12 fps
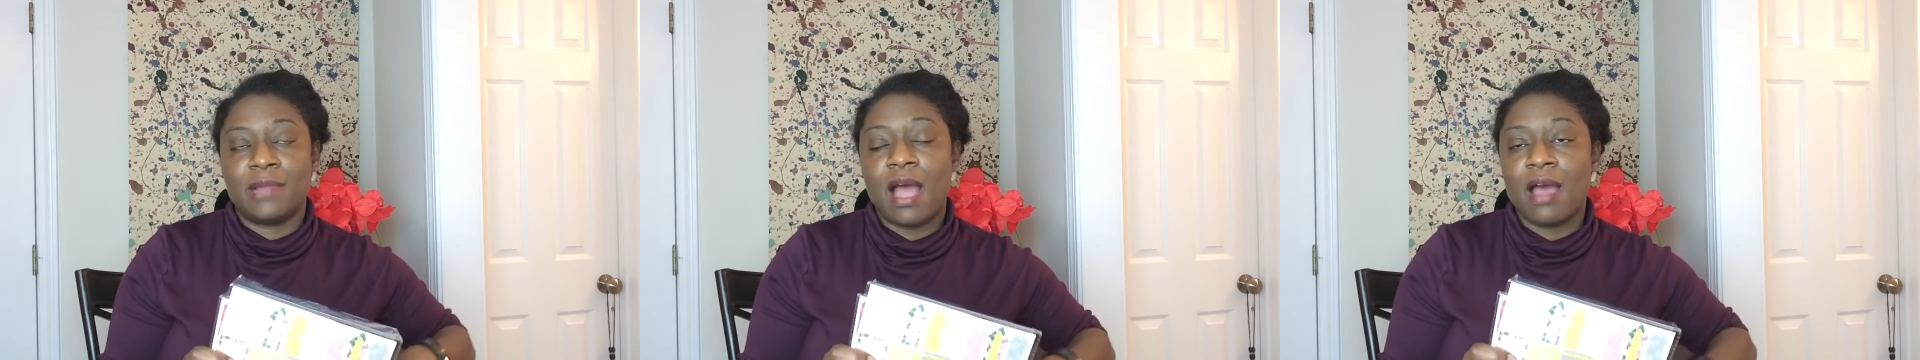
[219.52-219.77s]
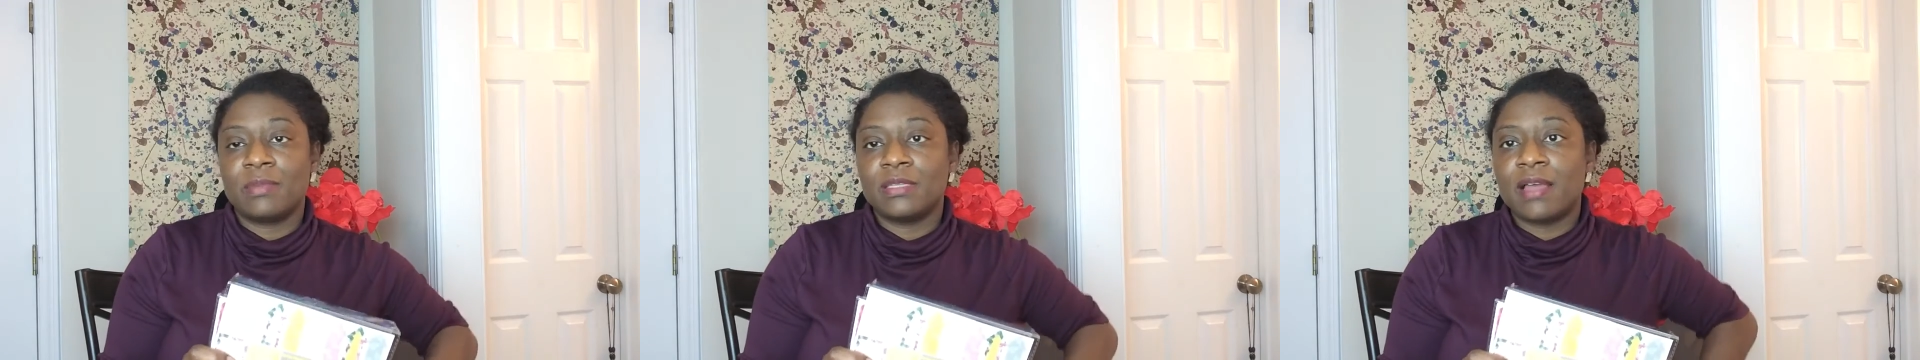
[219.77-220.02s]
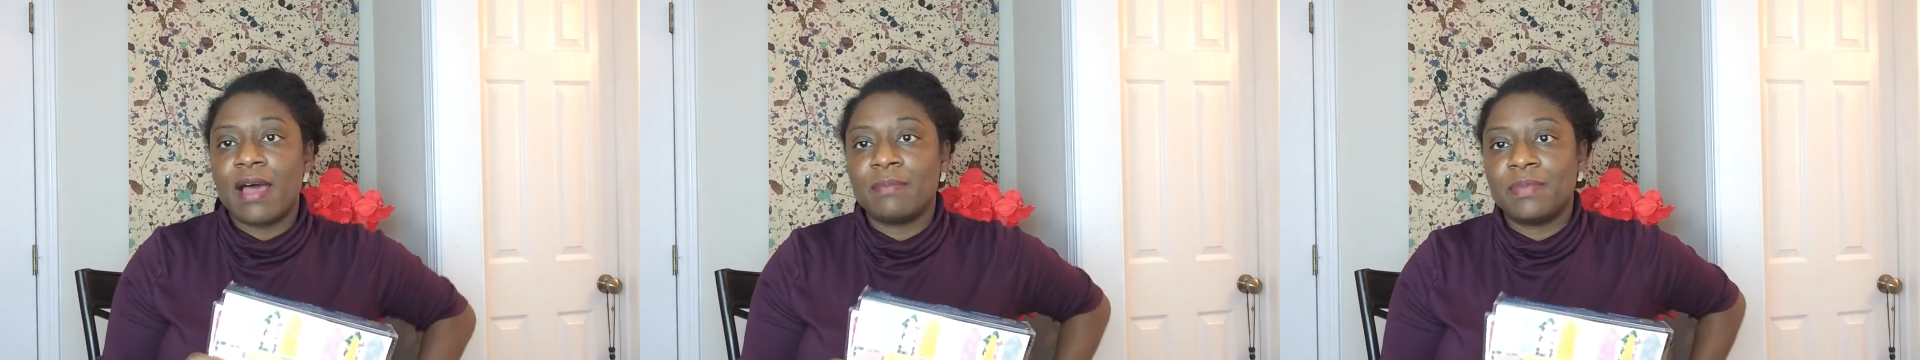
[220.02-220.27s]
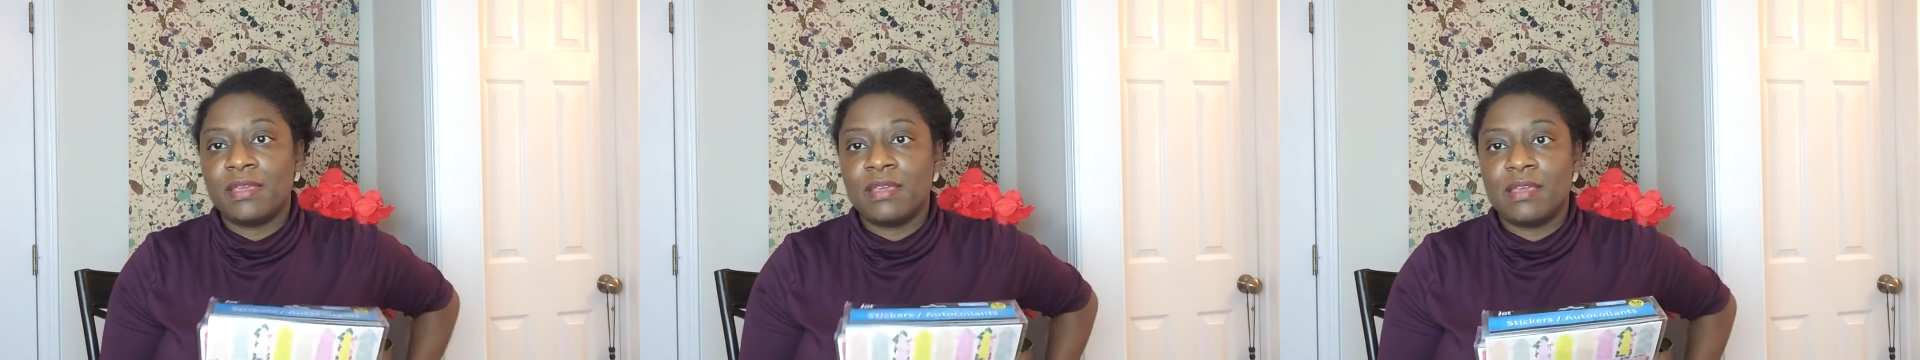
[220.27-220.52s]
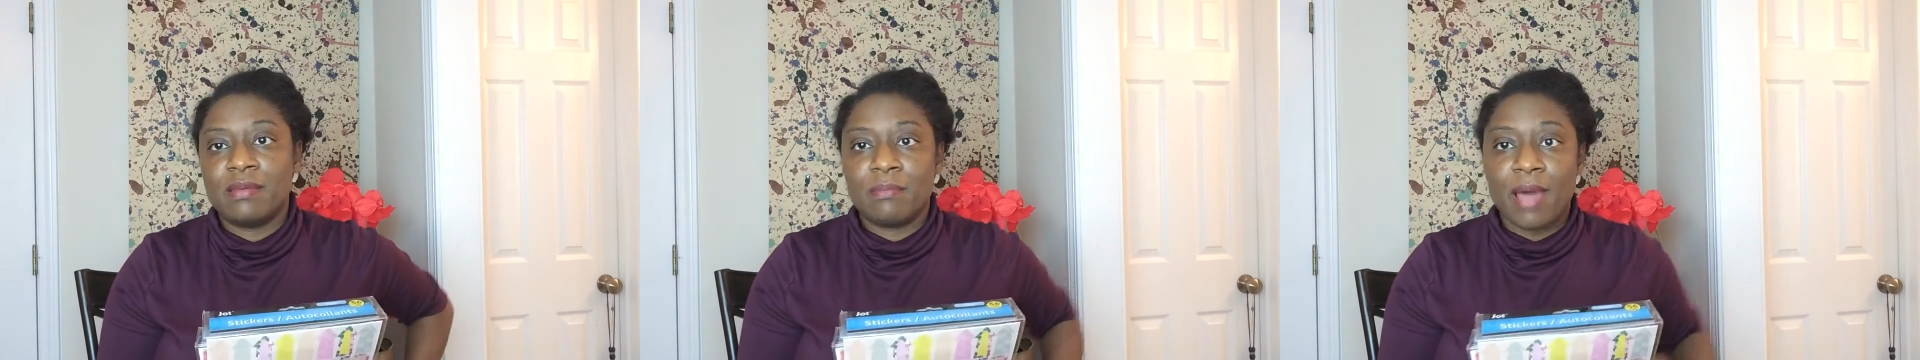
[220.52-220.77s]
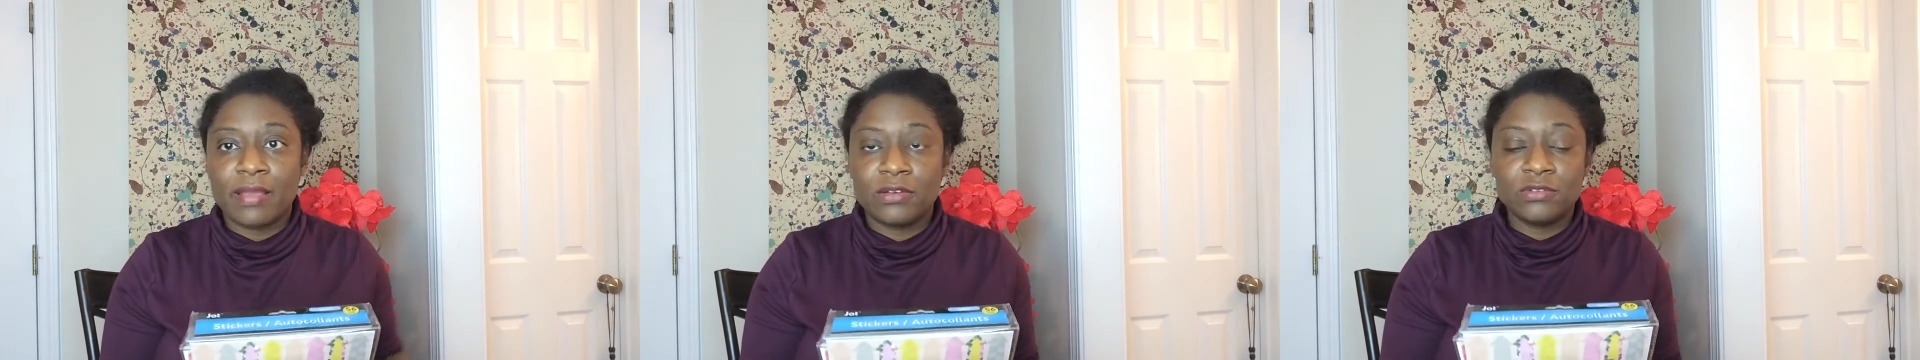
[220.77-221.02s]
Hobby Lobby and
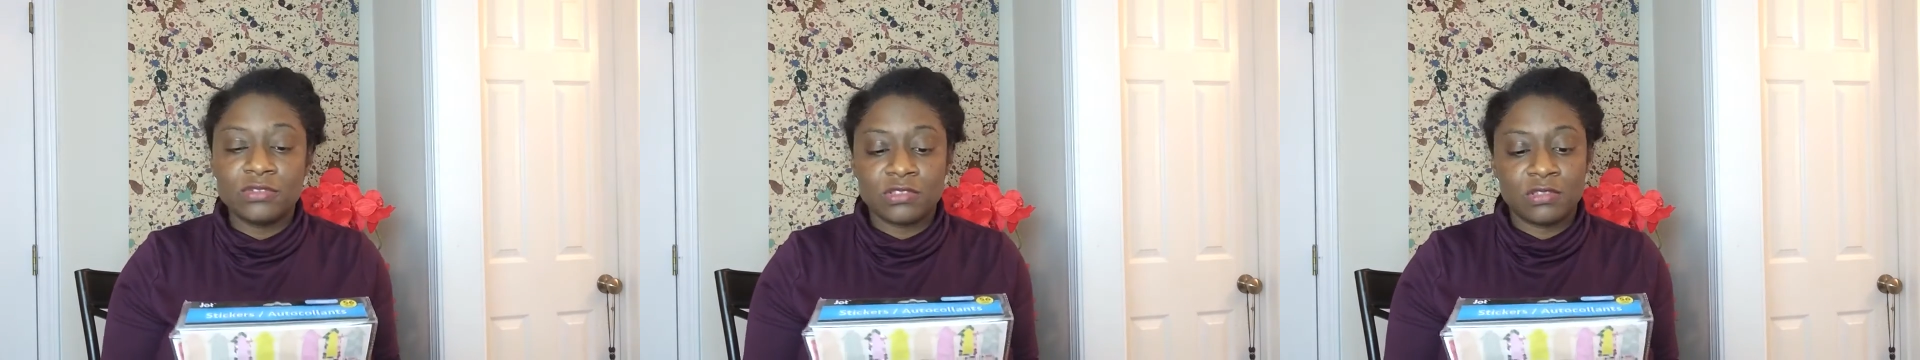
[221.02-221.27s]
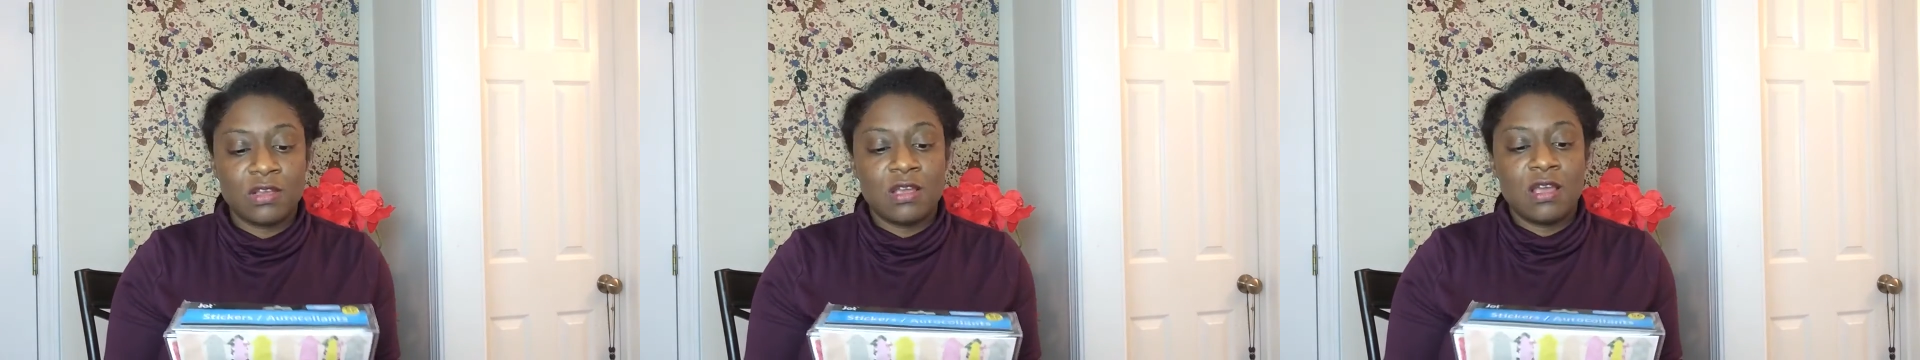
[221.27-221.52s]
Michael's,